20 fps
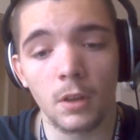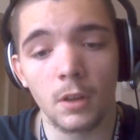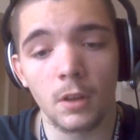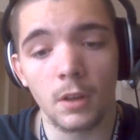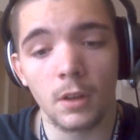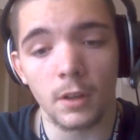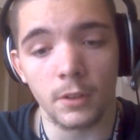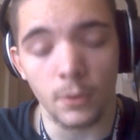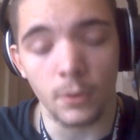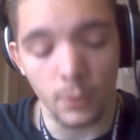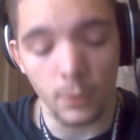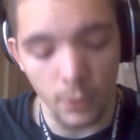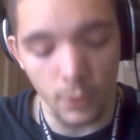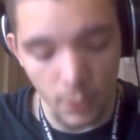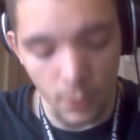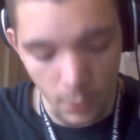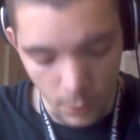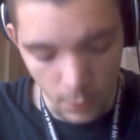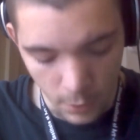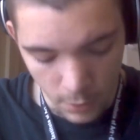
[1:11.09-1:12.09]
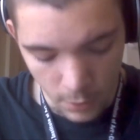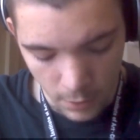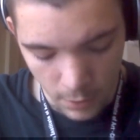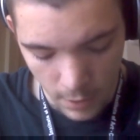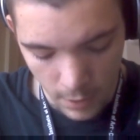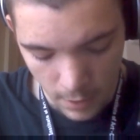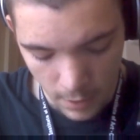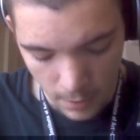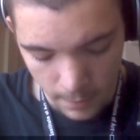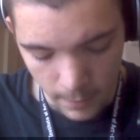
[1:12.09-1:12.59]
I don't know
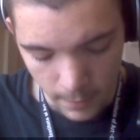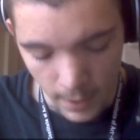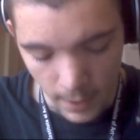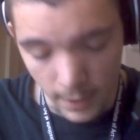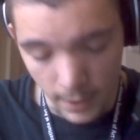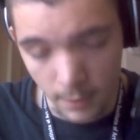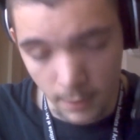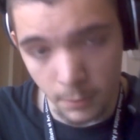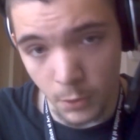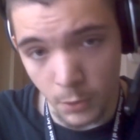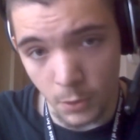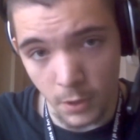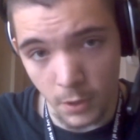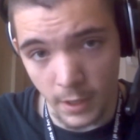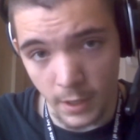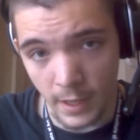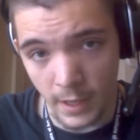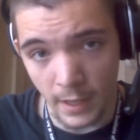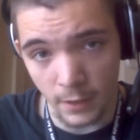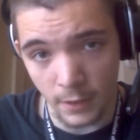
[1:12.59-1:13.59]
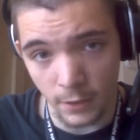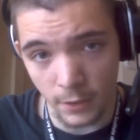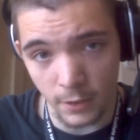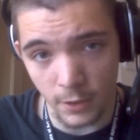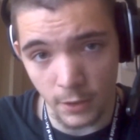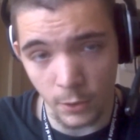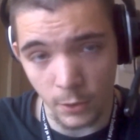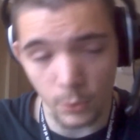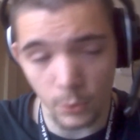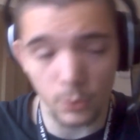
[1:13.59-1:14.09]
that my computer can handle it
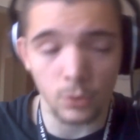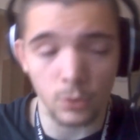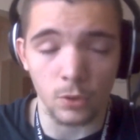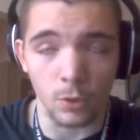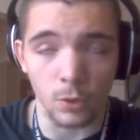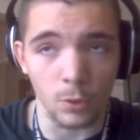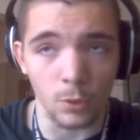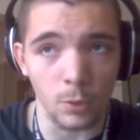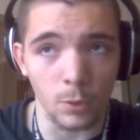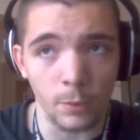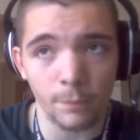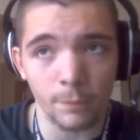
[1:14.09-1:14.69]
though, so